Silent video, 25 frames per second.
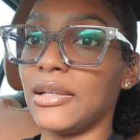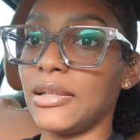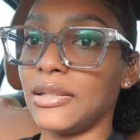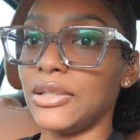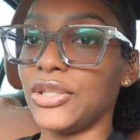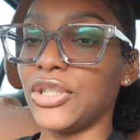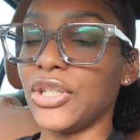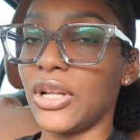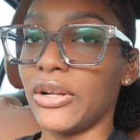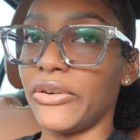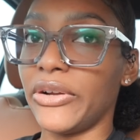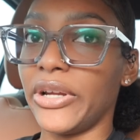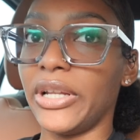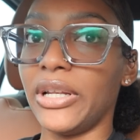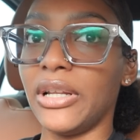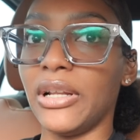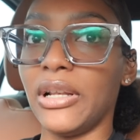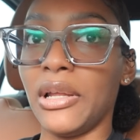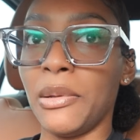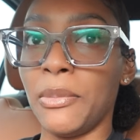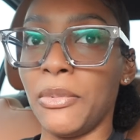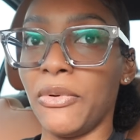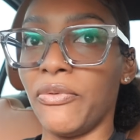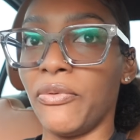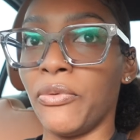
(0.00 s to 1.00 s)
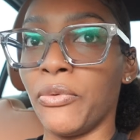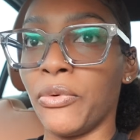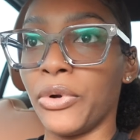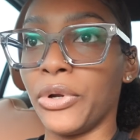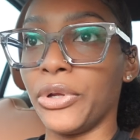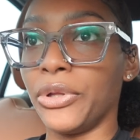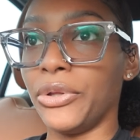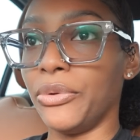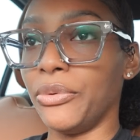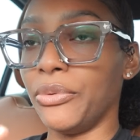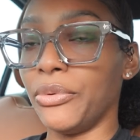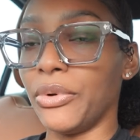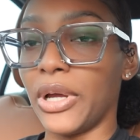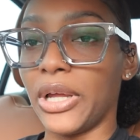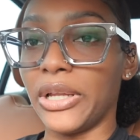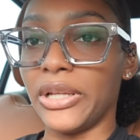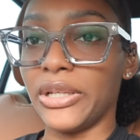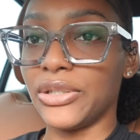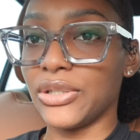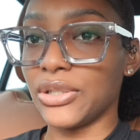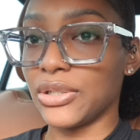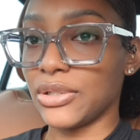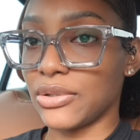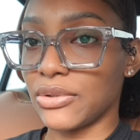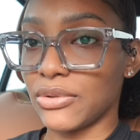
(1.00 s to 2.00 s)
generate the label for you and you
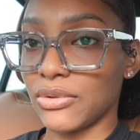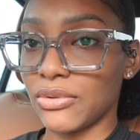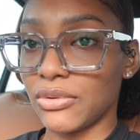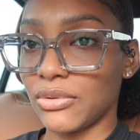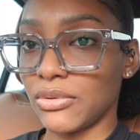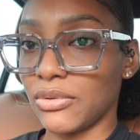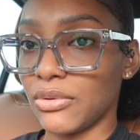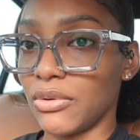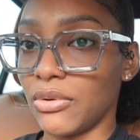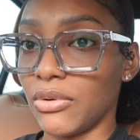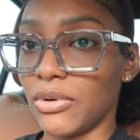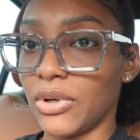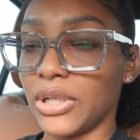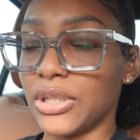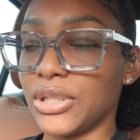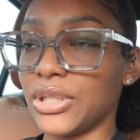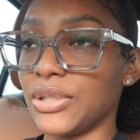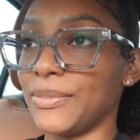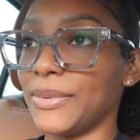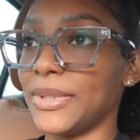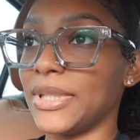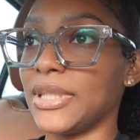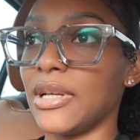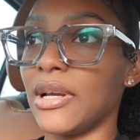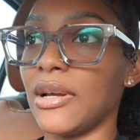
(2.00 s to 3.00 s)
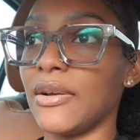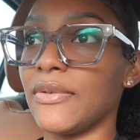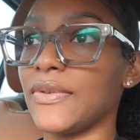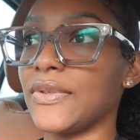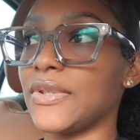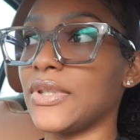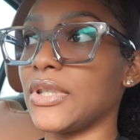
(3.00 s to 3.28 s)
just go and ship it off.